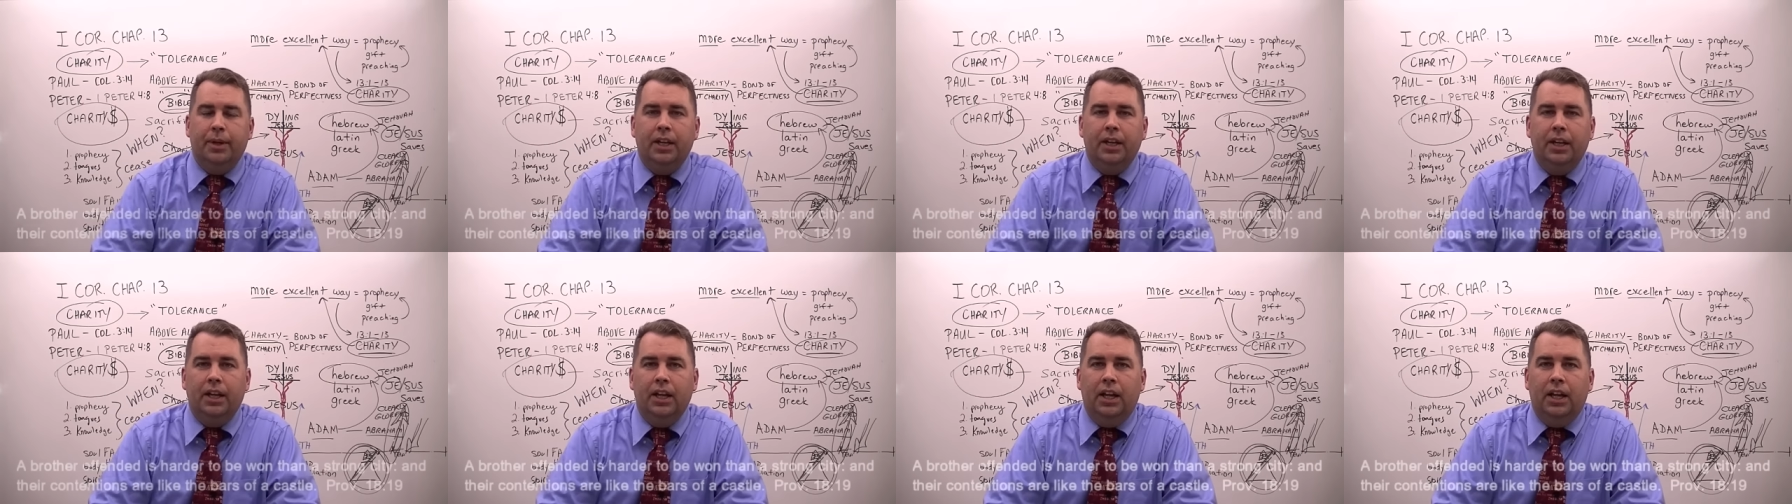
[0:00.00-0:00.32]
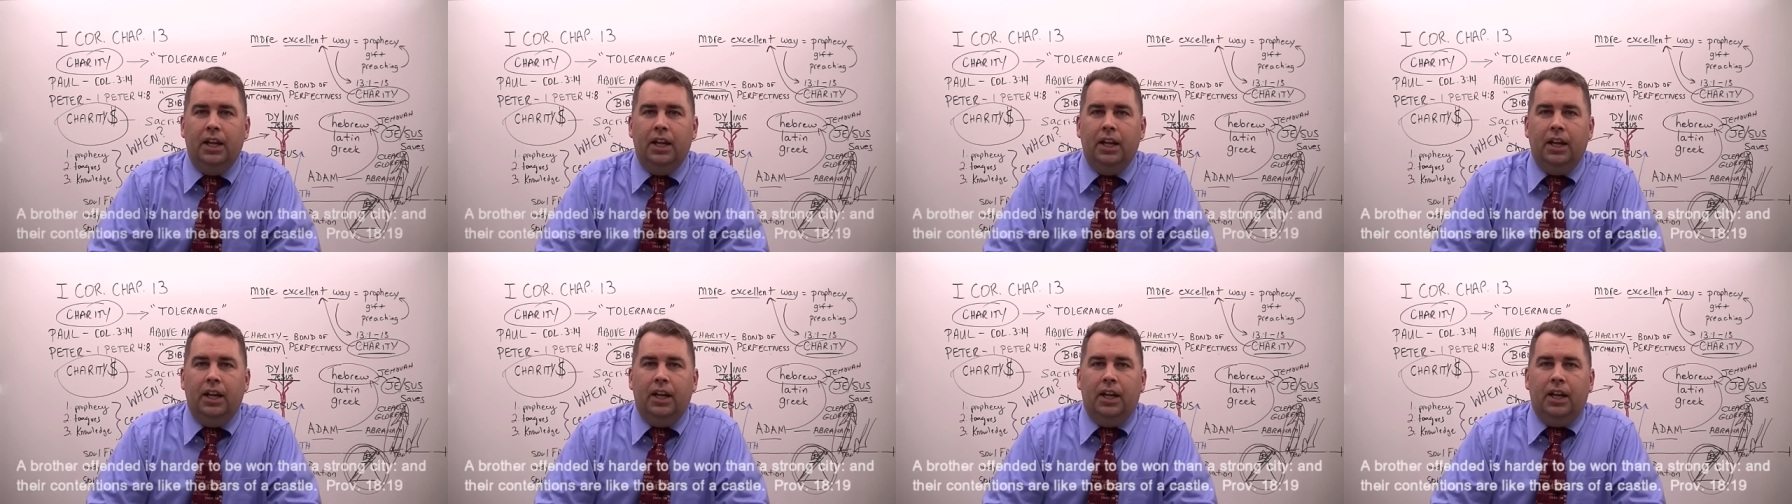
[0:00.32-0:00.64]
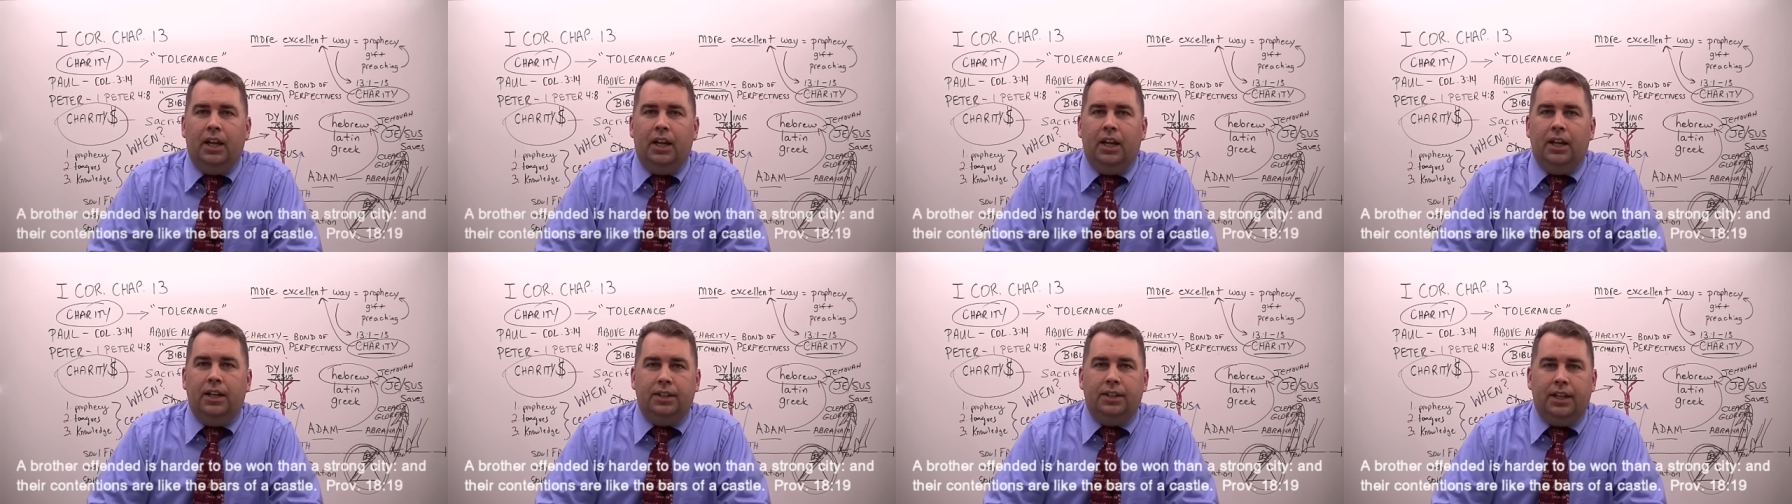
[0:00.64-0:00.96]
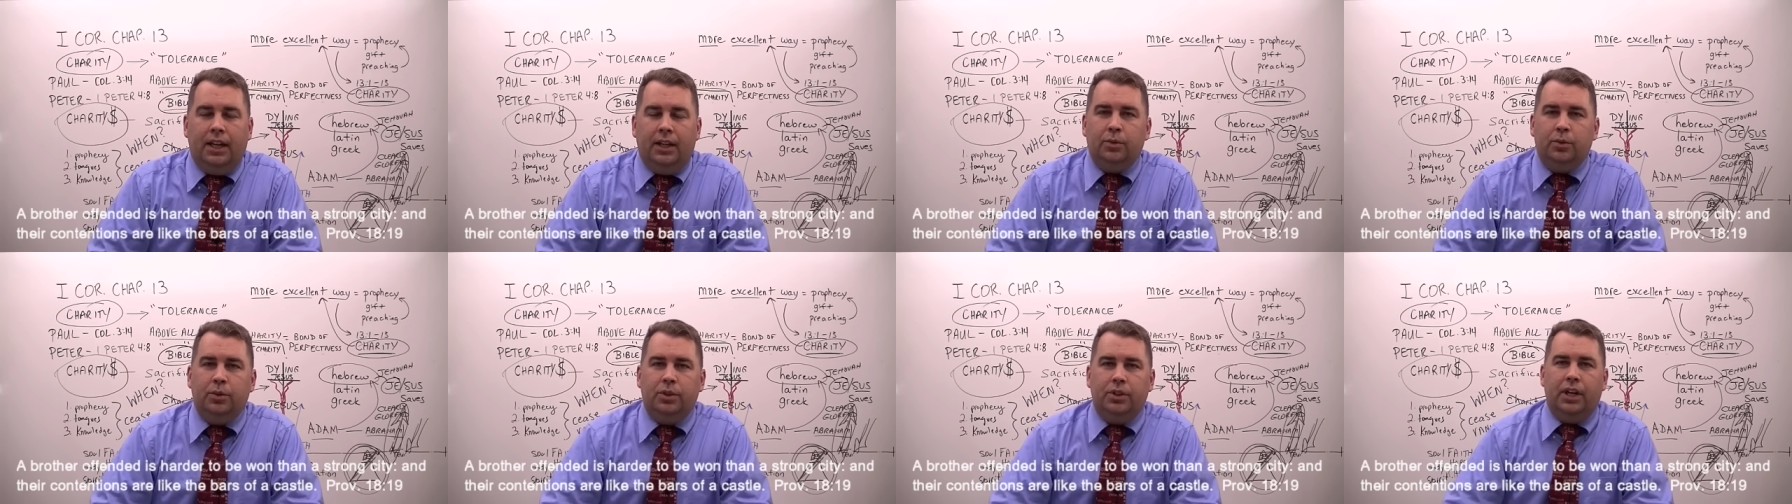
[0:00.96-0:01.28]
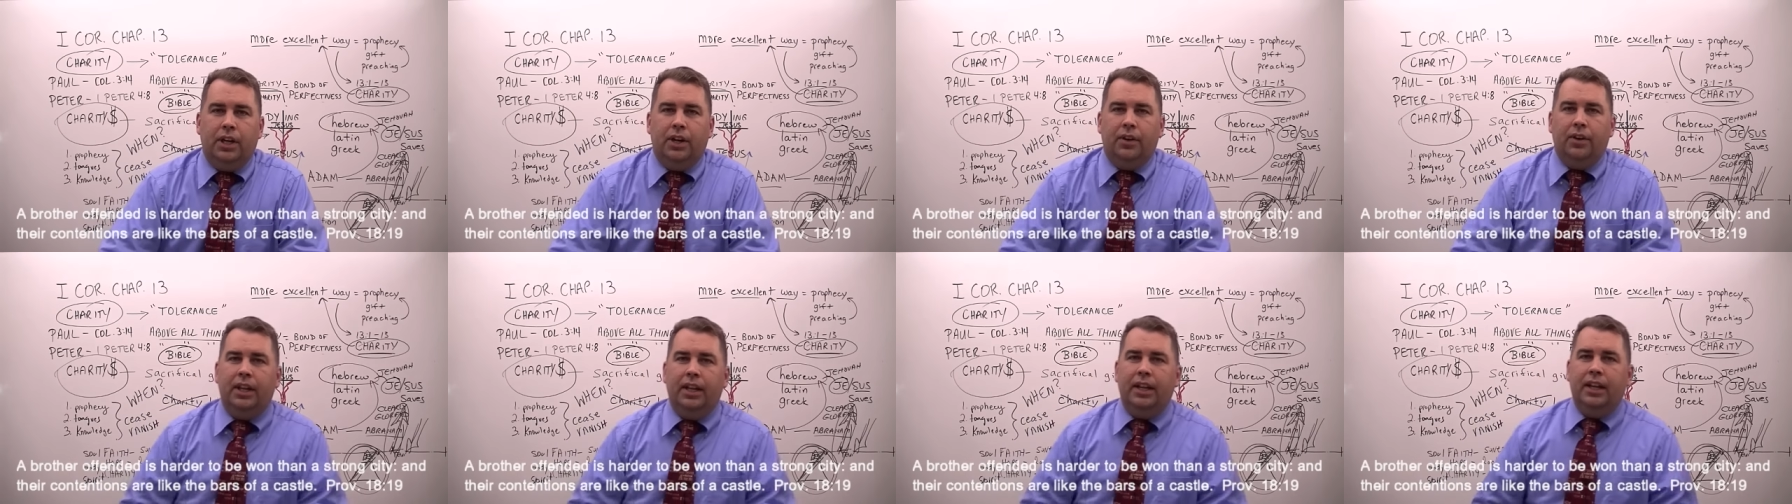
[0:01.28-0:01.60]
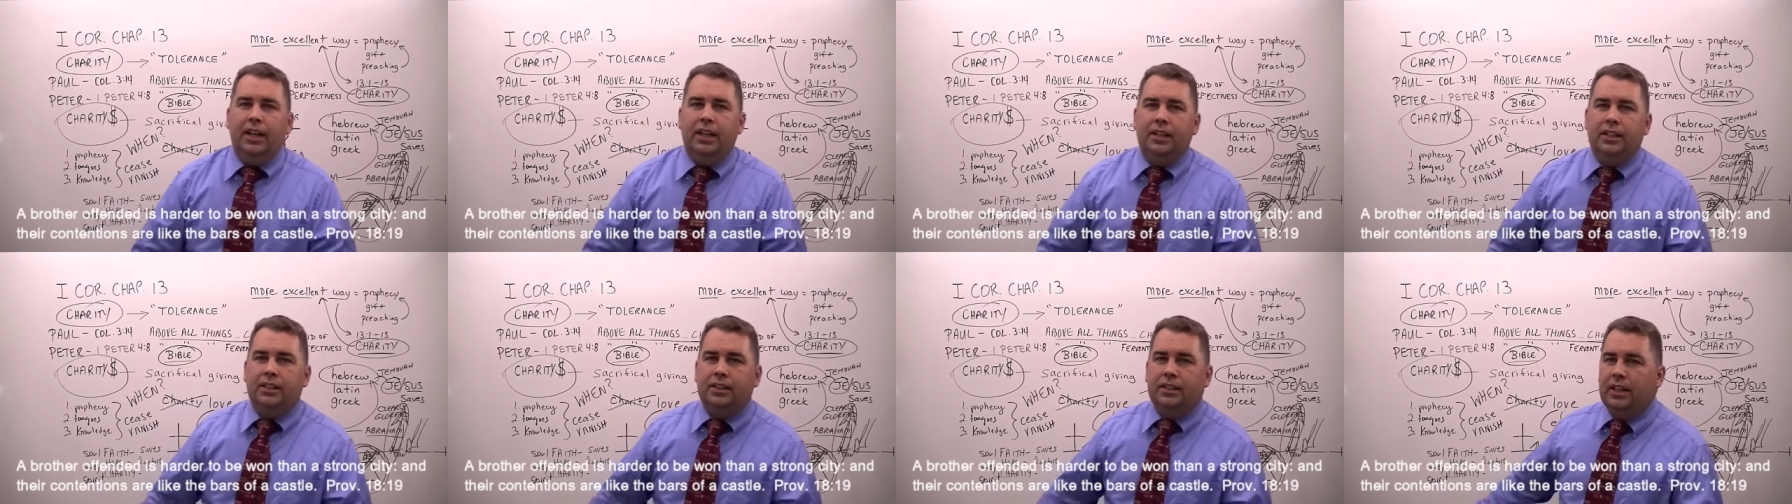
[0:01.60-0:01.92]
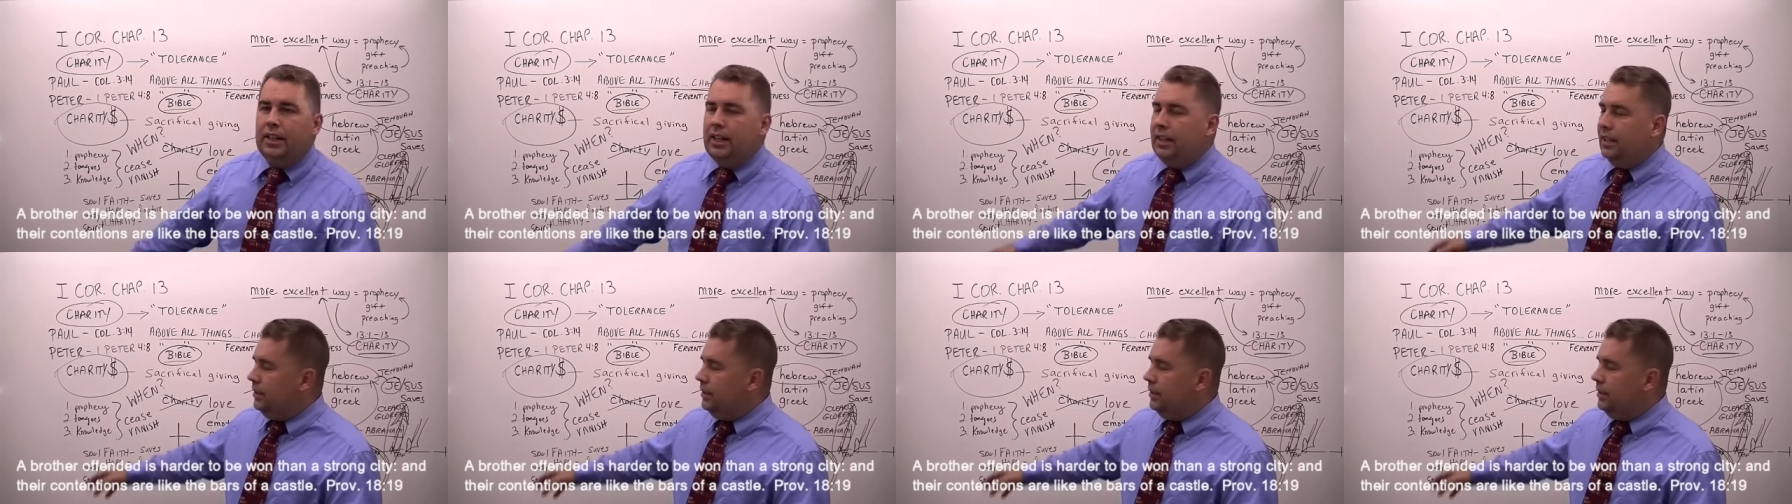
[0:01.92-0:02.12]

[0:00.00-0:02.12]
but that's what charity is.